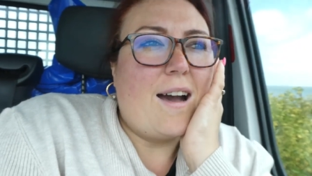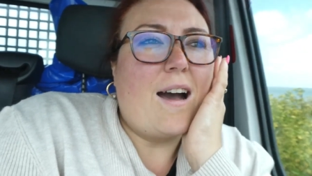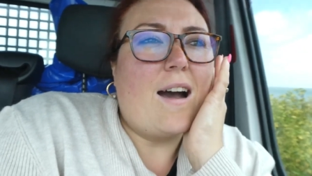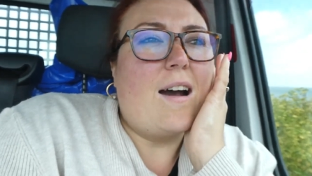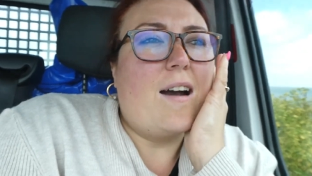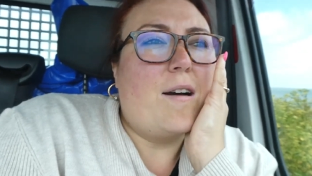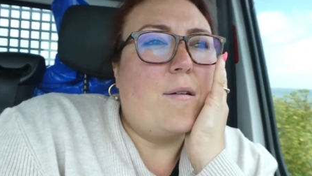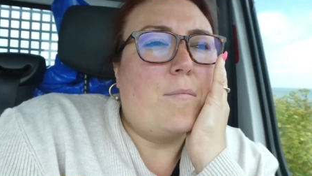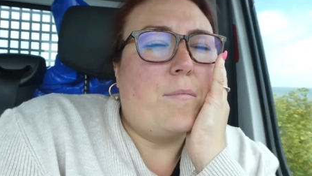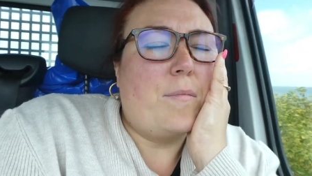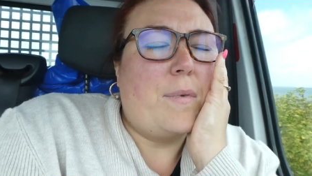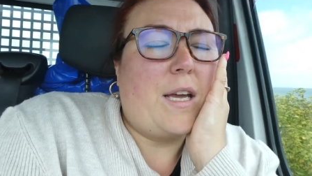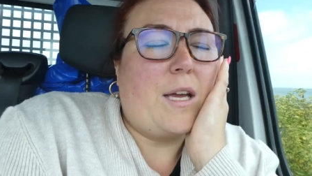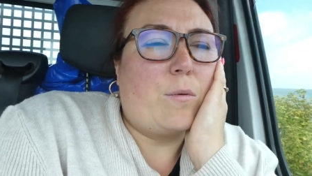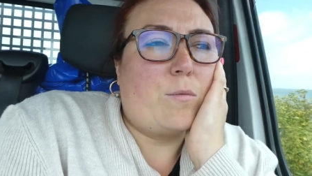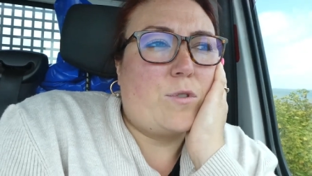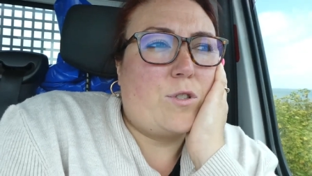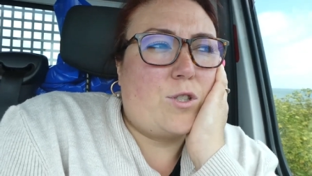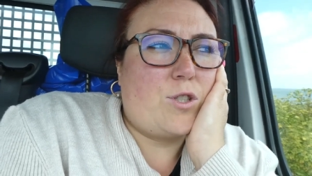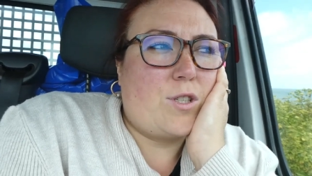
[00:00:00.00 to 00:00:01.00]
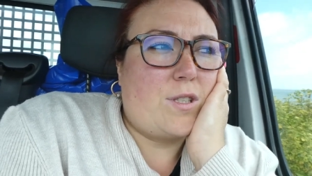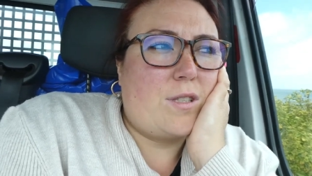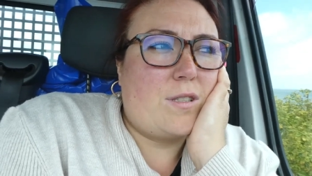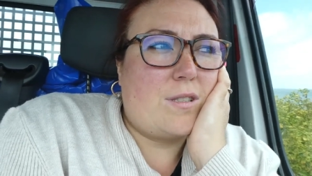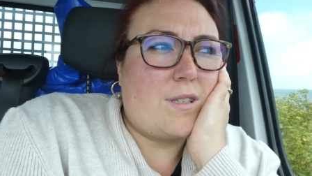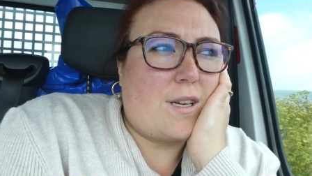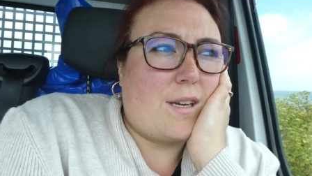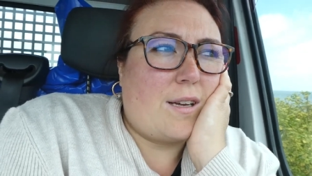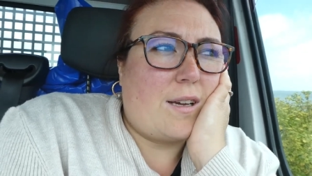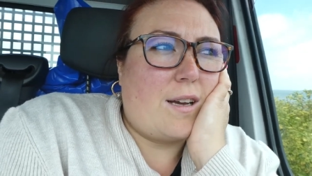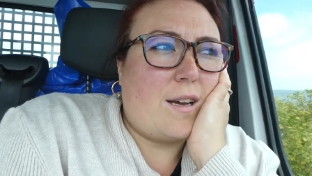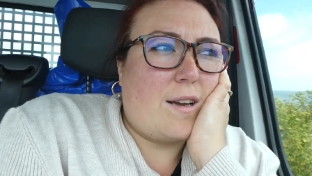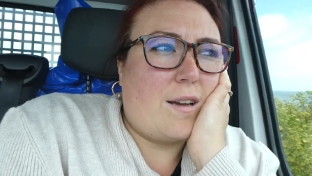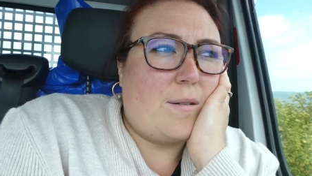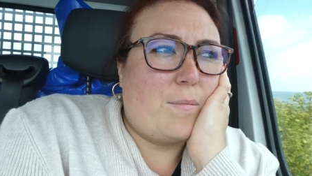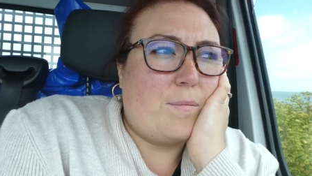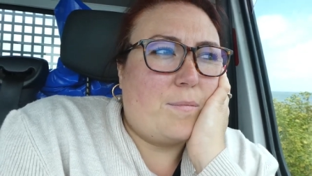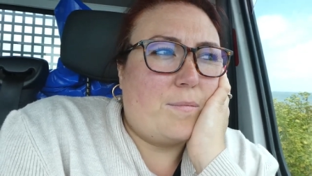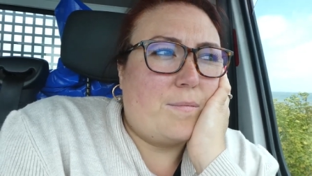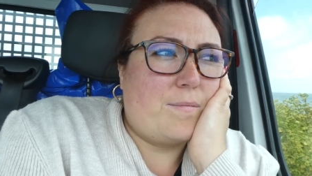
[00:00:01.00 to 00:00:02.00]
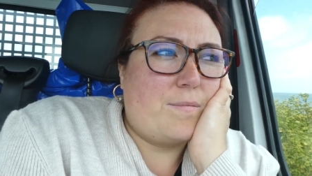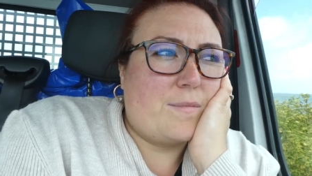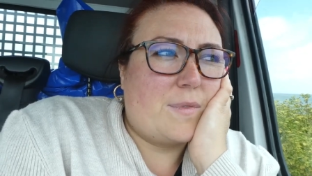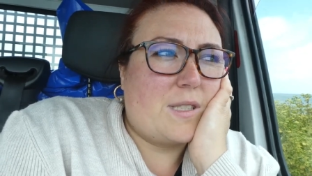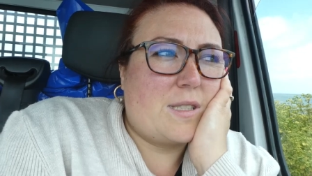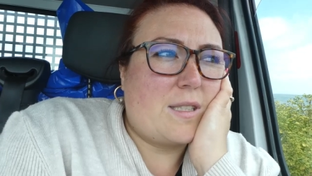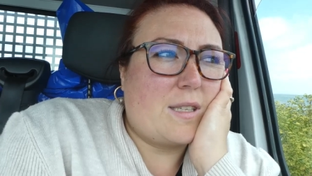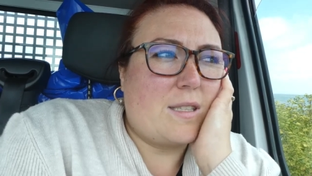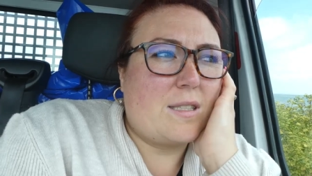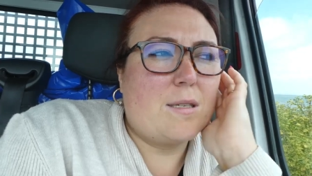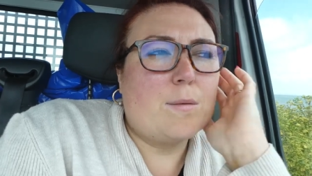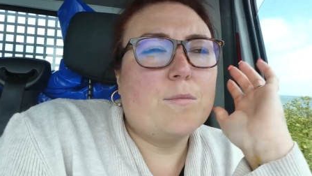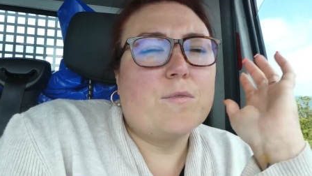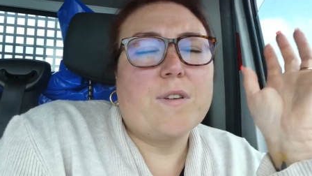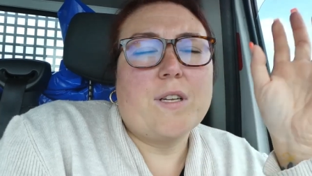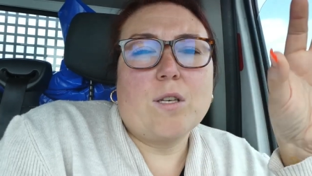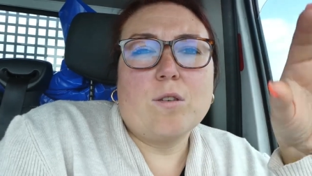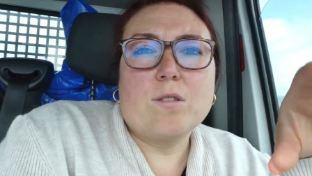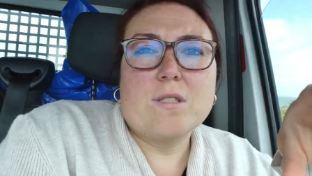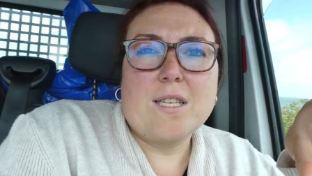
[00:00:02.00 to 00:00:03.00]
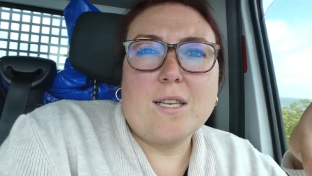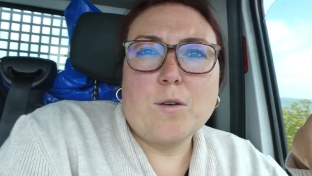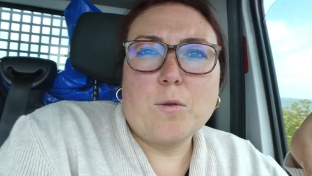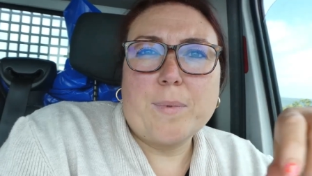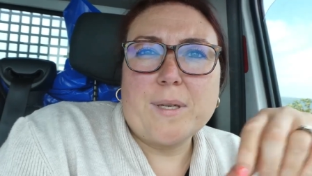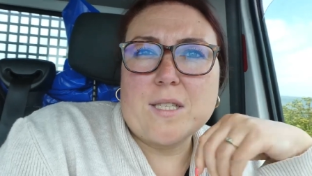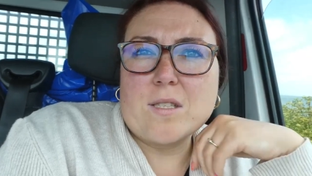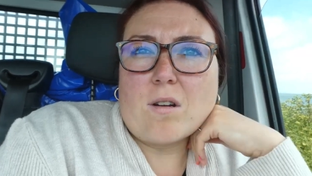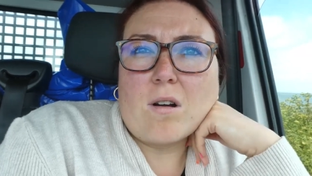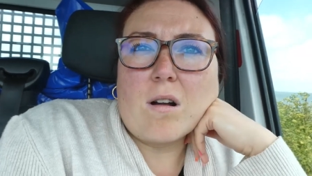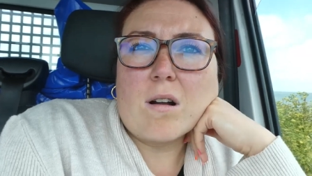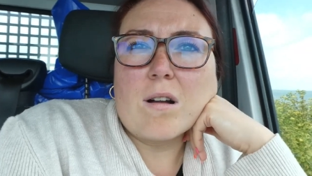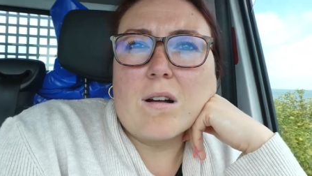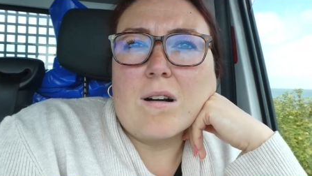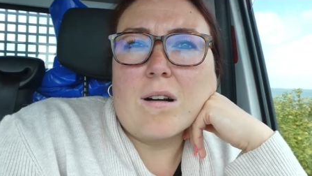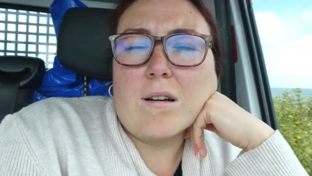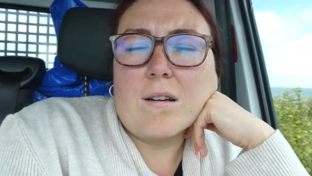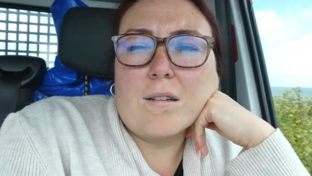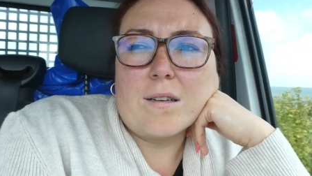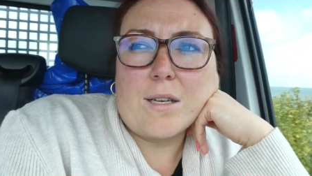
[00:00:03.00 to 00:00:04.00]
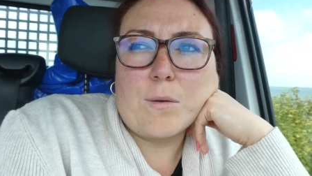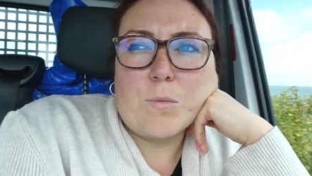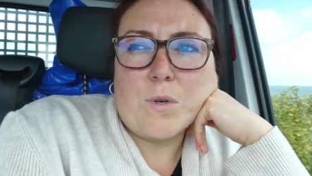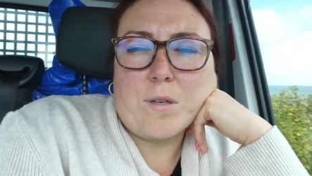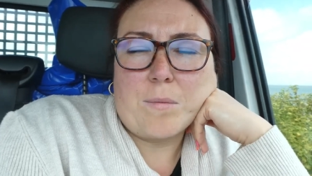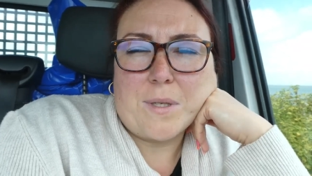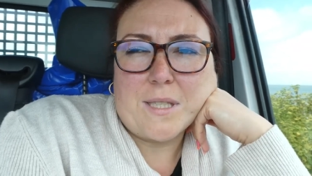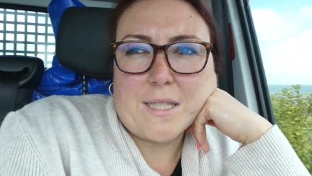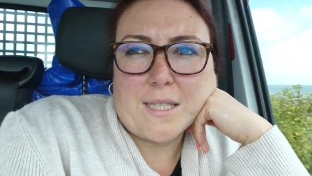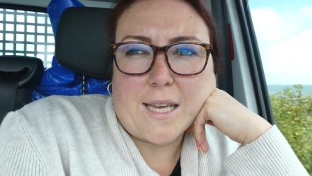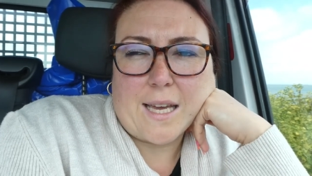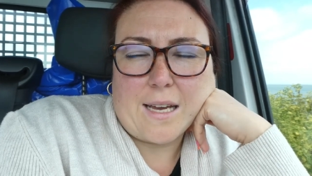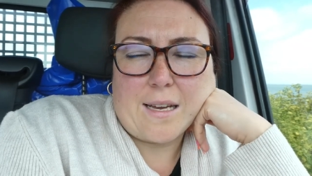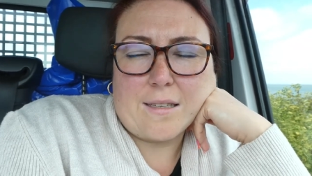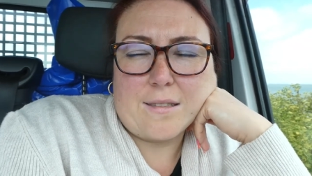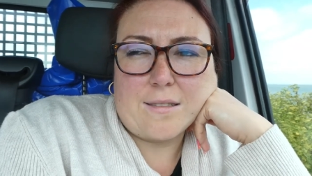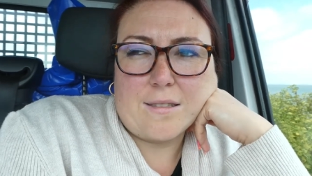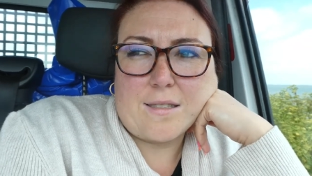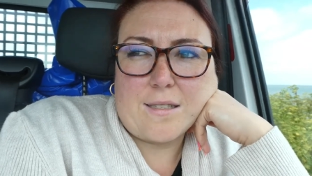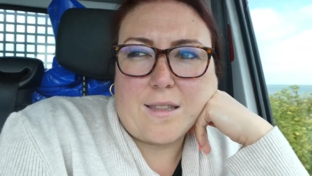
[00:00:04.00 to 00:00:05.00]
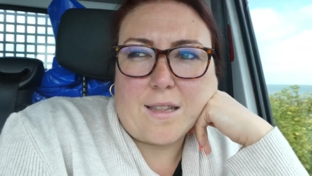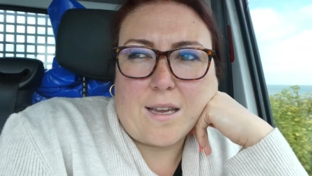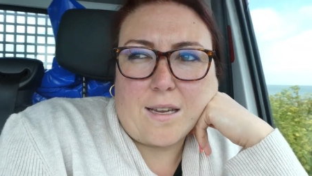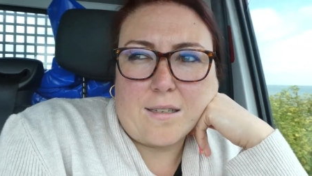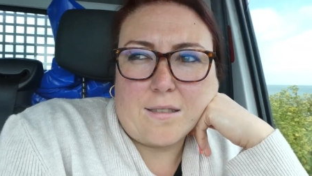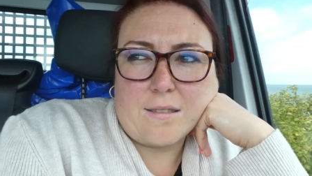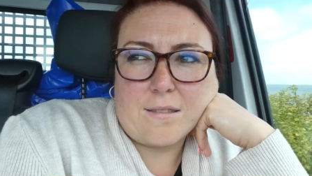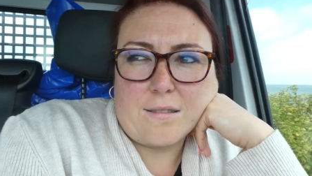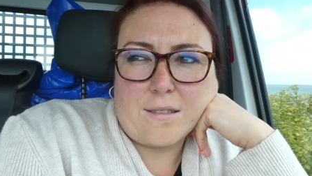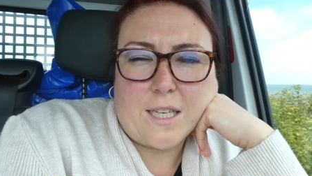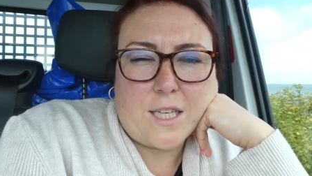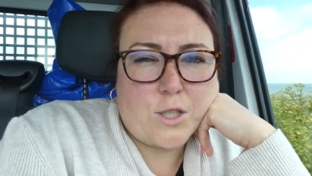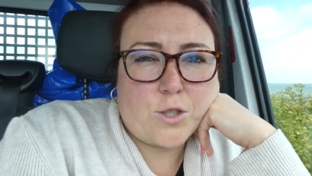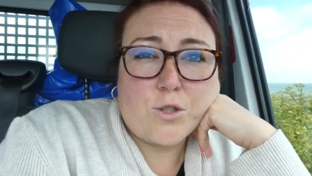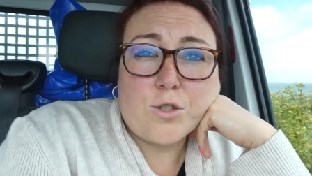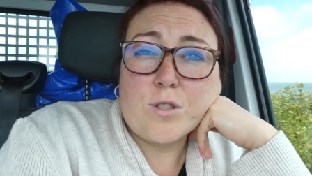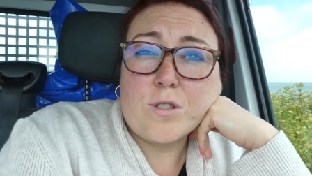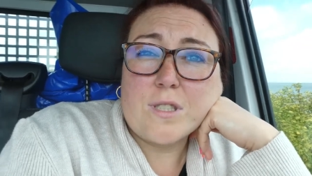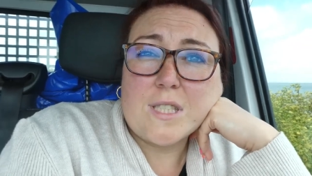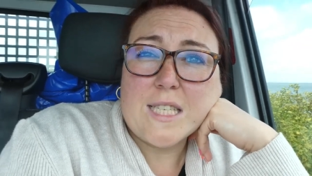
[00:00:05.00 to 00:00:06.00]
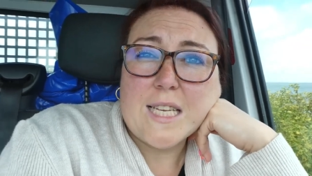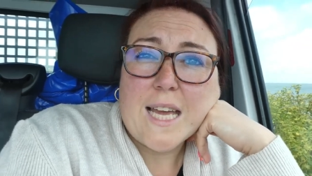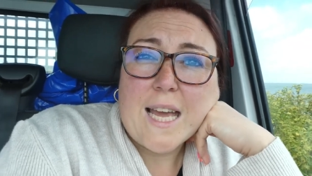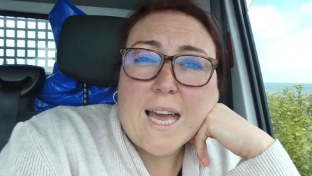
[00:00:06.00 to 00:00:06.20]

um, it was just um, something looked a little bit darker in one of my scans than it should